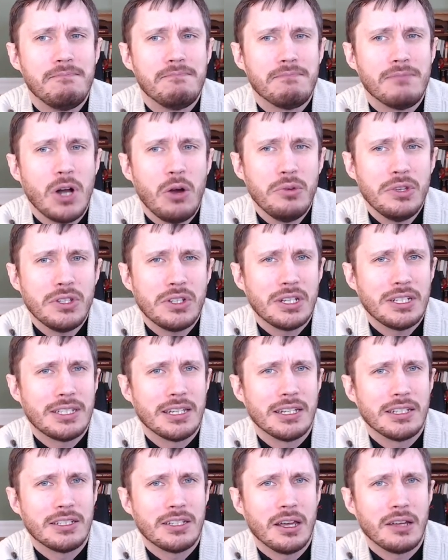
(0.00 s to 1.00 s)
always good
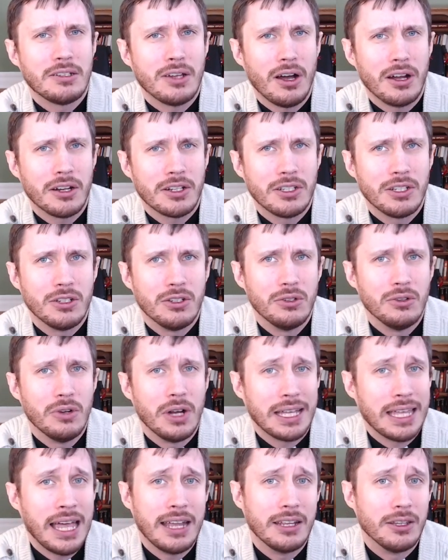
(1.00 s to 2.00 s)
to talk to a
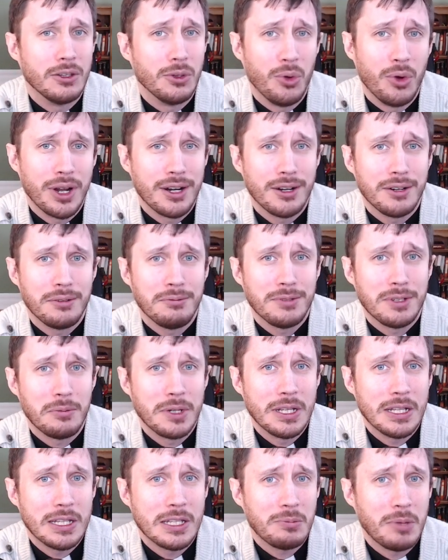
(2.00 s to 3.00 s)
canon lawyer,
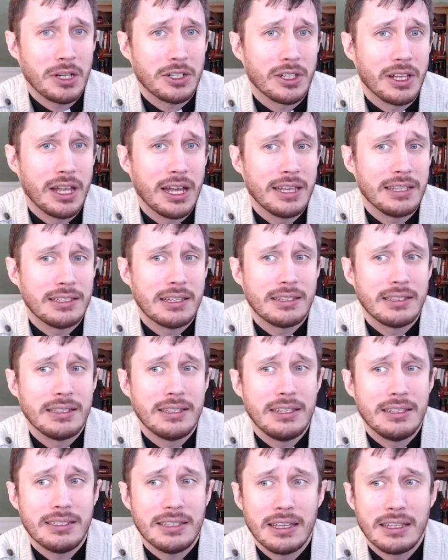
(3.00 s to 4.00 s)
somebody that specializes in
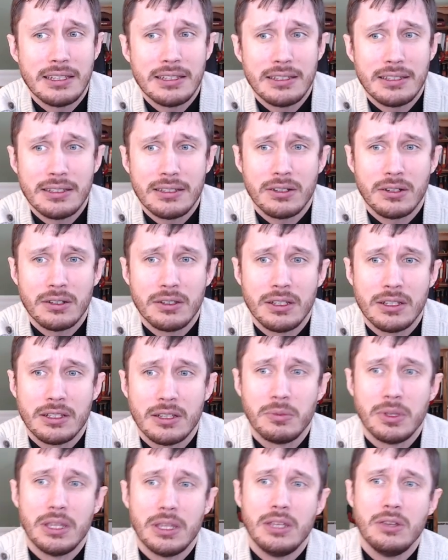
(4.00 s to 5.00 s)
these things. It's certainly
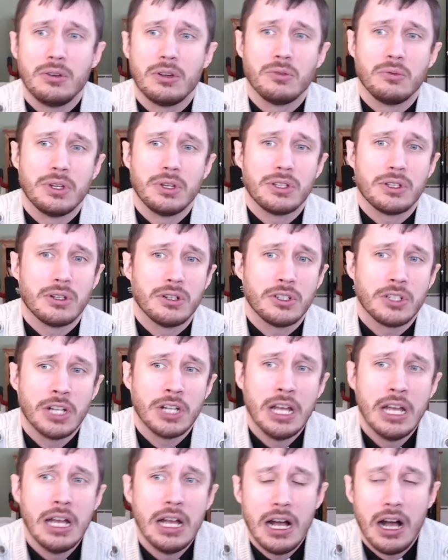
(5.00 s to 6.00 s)
something that you can research.
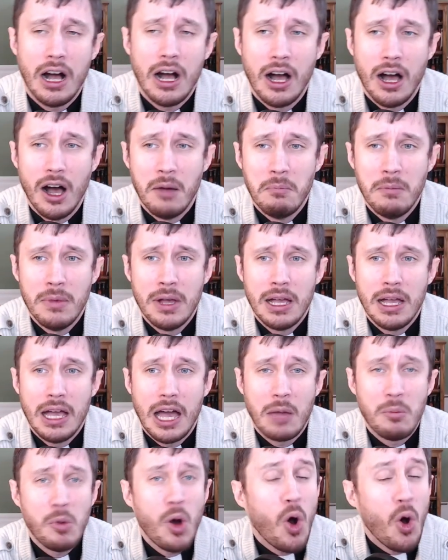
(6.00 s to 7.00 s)

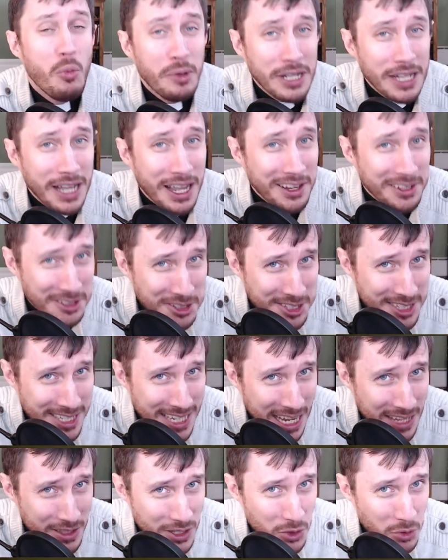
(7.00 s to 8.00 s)
I'm hoping I
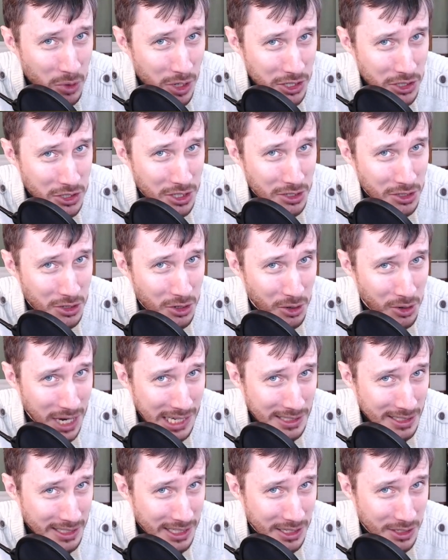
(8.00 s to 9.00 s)
understand this question
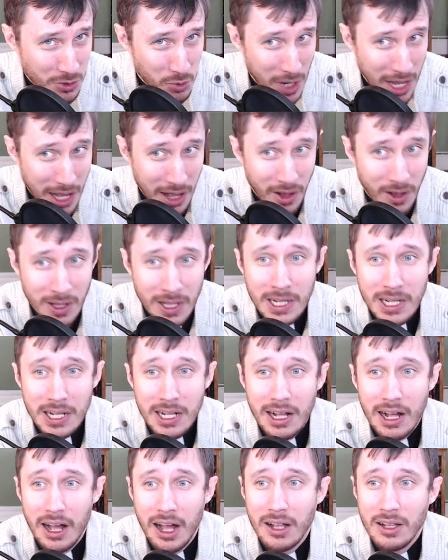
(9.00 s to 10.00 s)
correctly as well.
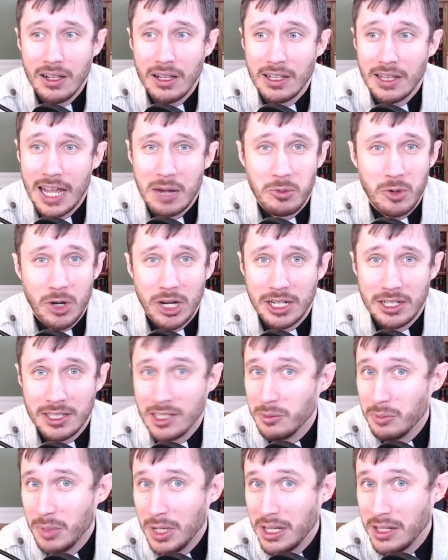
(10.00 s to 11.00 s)
I'll elaborate a
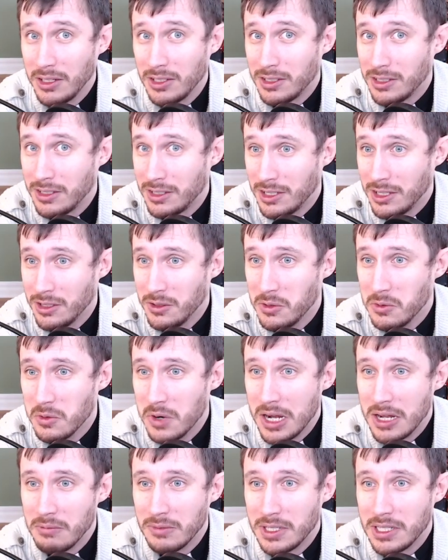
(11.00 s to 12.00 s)
little bit
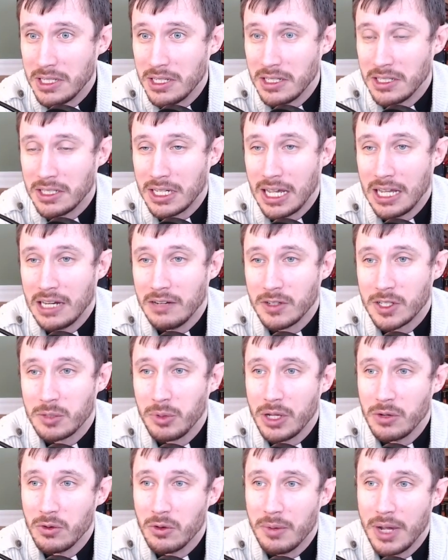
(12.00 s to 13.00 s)
to kind of
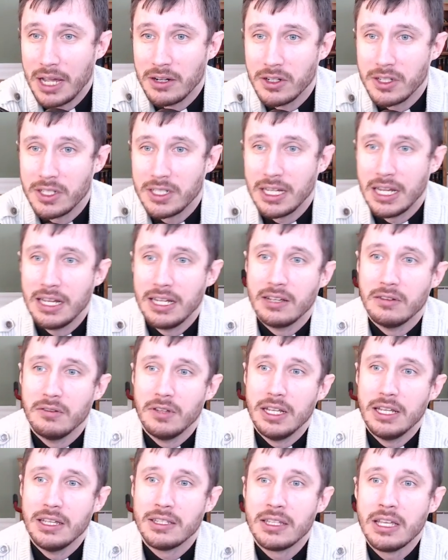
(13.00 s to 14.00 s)
explain what my understanding of
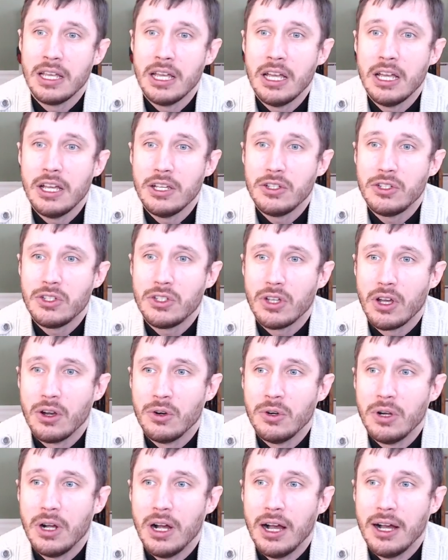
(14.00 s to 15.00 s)
it is.
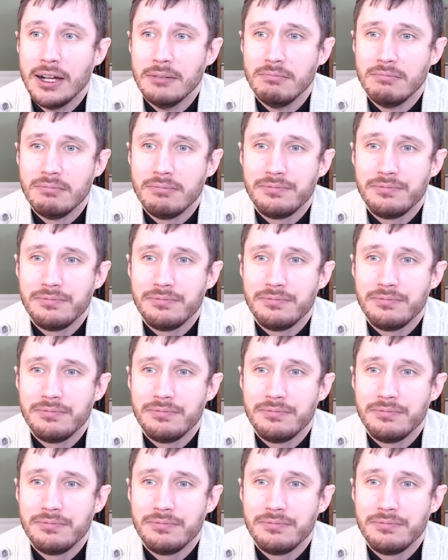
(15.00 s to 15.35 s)
So,